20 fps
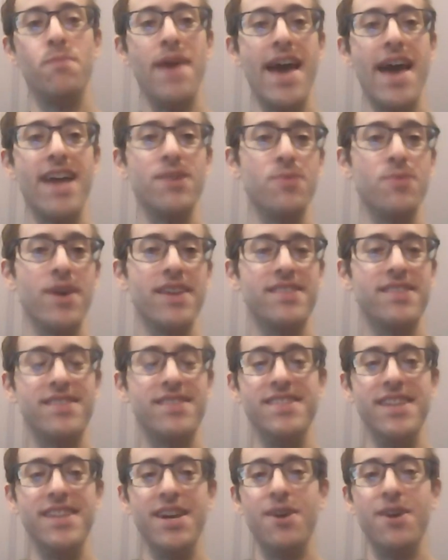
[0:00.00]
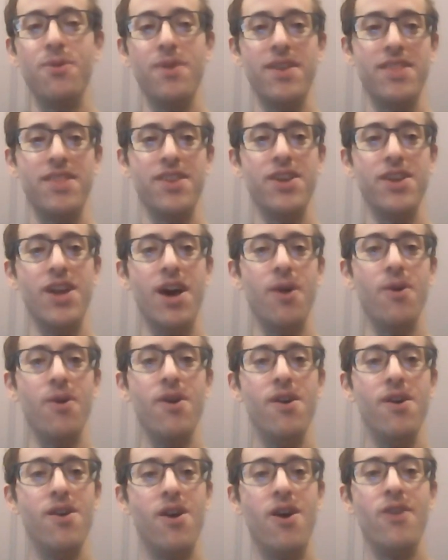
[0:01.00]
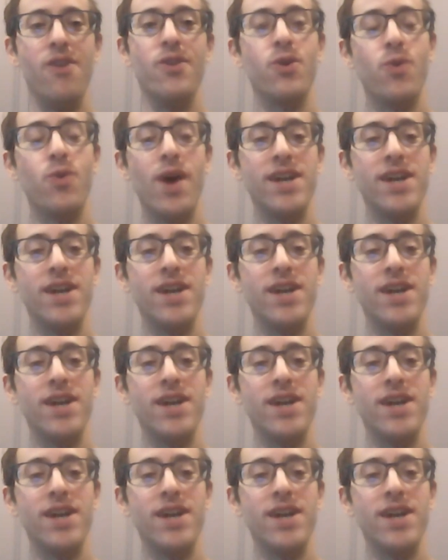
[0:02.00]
bandwidth to deal with all the